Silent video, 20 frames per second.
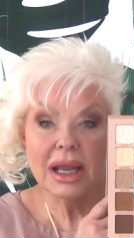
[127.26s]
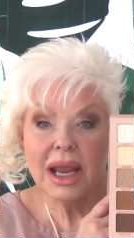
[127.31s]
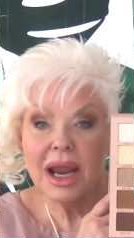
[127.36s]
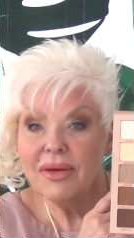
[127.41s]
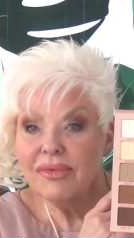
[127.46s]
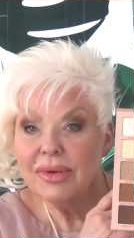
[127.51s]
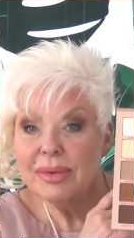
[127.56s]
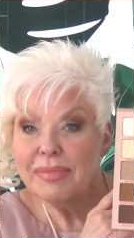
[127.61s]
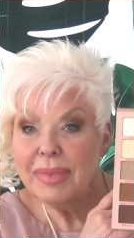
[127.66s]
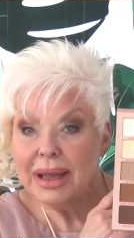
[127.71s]

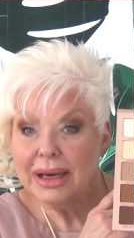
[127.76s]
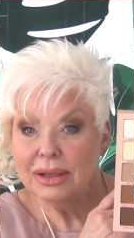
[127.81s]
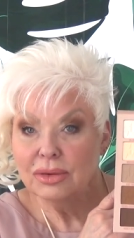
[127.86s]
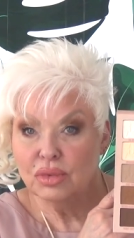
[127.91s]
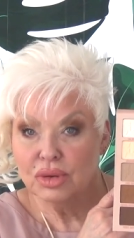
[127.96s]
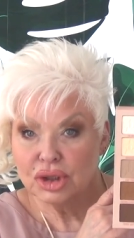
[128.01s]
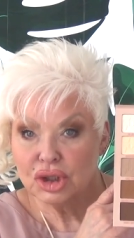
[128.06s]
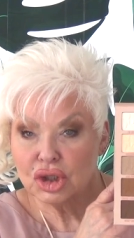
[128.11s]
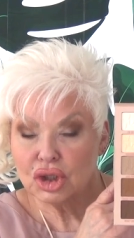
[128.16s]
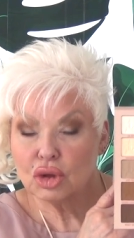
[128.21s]
everybody
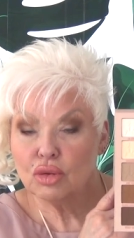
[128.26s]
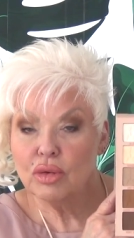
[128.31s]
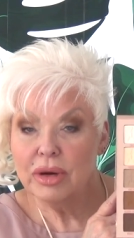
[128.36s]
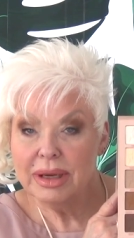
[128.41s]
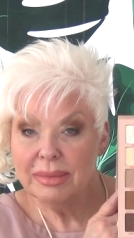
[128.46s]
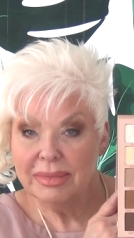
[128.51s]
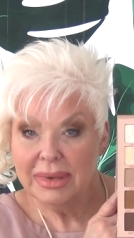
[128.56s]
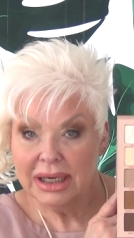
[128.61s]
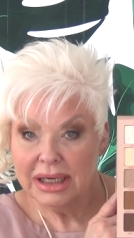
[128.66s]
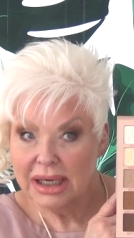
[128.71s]
was
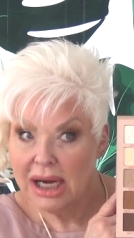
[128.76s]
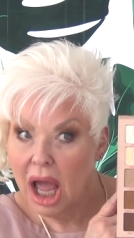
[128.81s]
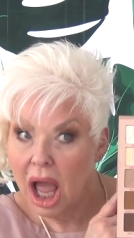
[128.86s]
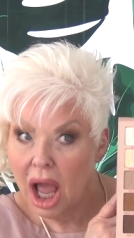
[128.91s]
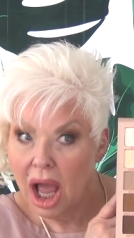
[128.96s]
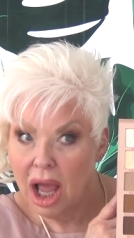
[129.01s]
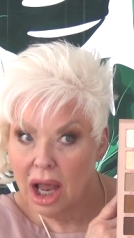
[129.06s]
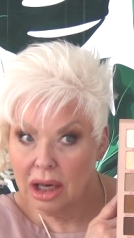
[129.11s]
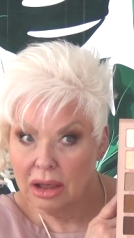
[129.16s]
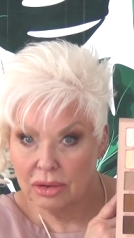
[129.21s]
screaming and
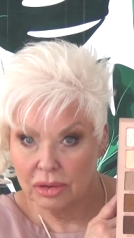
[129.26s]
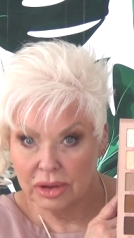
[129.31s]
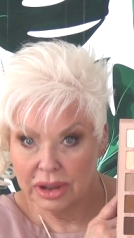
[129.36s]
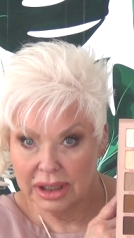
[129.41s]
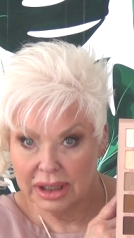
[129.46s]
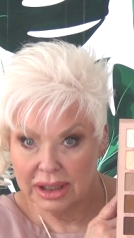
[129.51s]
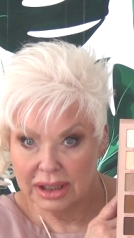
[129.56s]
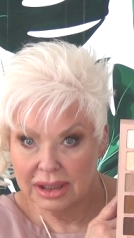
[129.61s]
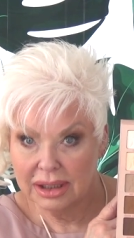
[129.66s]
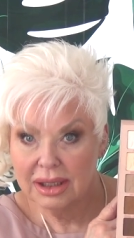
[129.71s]

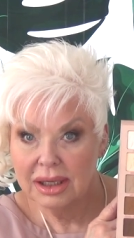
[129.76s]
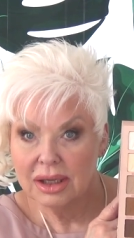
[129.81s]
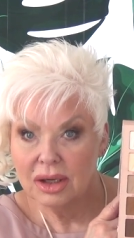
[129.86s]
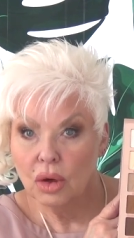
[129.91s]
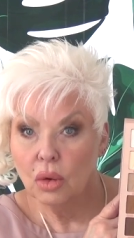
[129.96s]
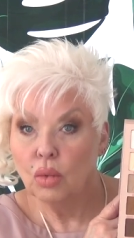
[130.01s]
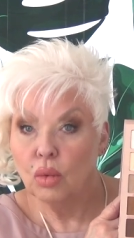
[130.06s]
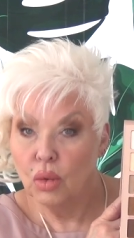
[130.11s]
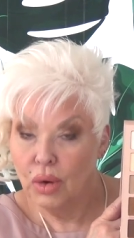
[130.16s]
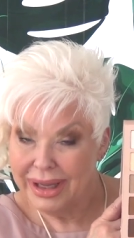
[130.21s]
hollering,
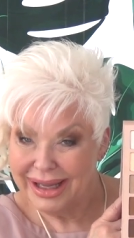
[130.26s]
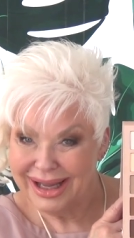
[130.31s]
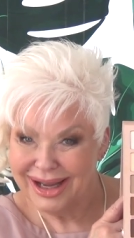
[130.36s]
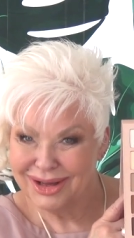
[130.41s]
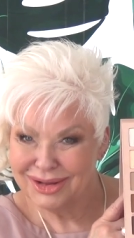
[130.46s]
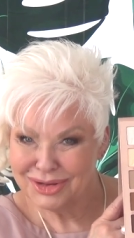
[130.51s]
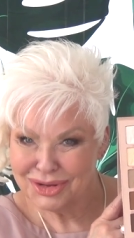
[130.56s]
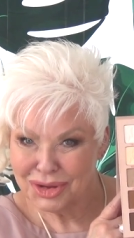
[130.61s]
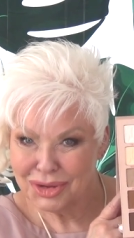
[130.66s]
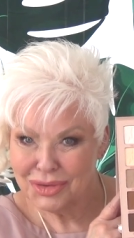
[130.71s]
we
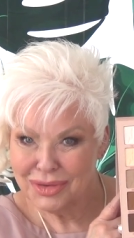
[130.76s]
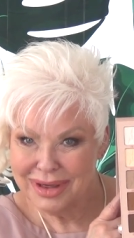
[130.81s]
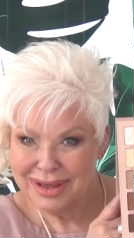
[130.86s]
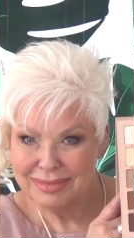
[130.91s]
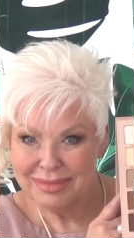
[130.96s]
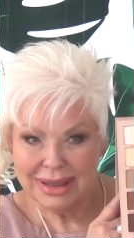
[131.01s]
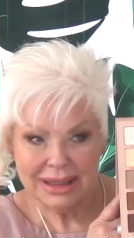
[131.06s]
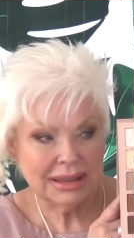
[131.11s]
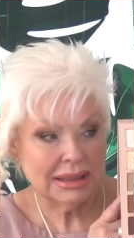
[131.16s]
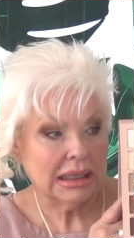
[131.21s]
older
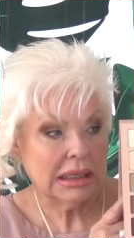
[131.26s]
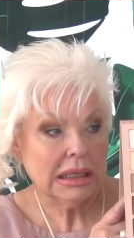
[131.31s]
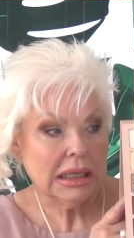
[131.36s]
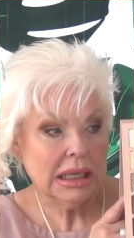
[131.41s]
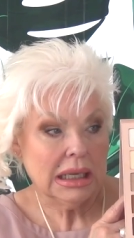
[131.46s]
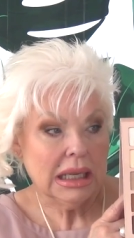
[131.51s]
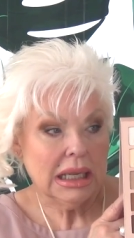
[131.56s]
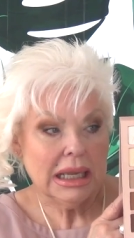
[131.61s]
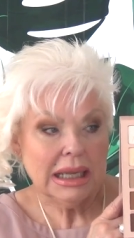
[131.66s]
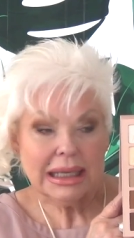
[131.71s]
women,
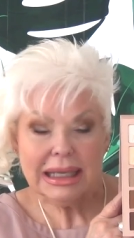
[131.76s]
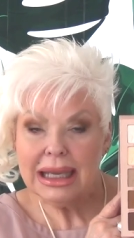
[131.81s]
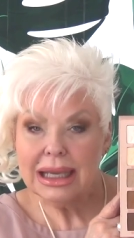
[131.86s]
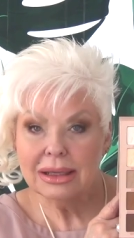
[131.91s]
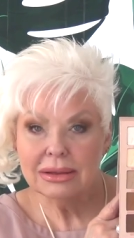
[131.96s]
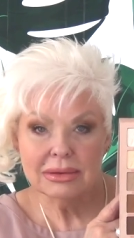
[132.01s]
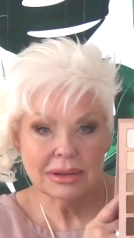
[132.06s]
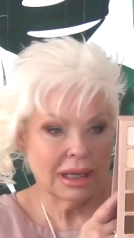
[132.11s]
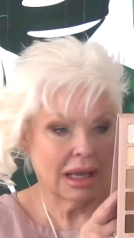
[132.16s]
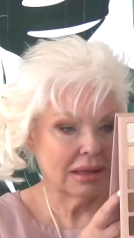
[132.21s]

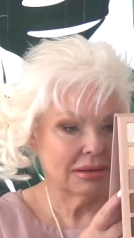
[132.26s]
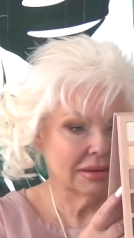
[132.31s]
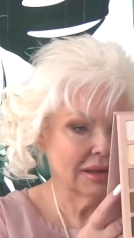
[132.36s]
can